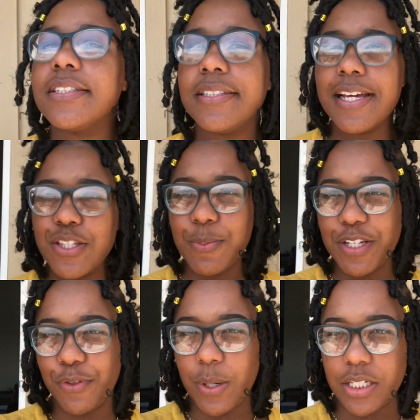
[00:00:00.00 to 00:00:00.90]
Thanks so much
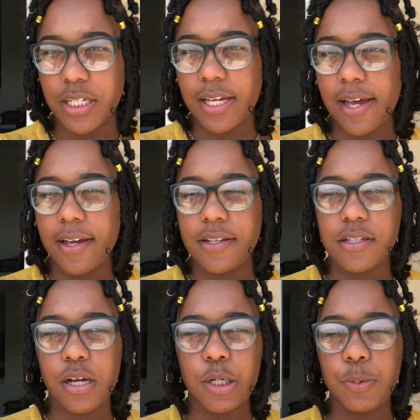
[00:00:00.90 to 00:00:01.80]
for watching, guys.
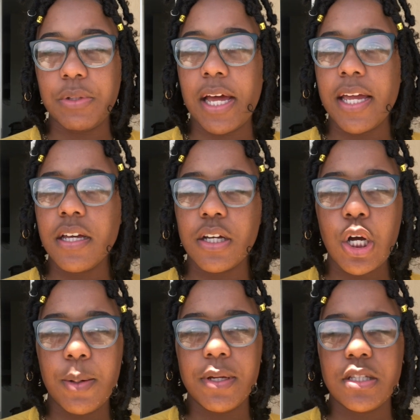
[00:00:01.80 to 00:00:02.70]
Like,
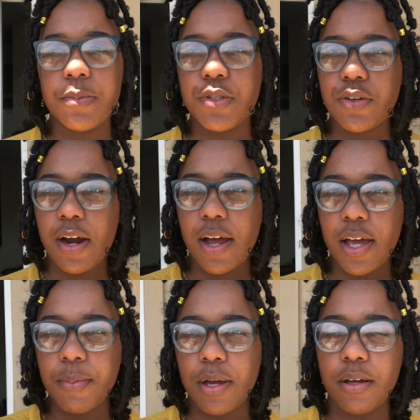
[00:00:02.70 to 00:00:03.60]
comment, subscribe.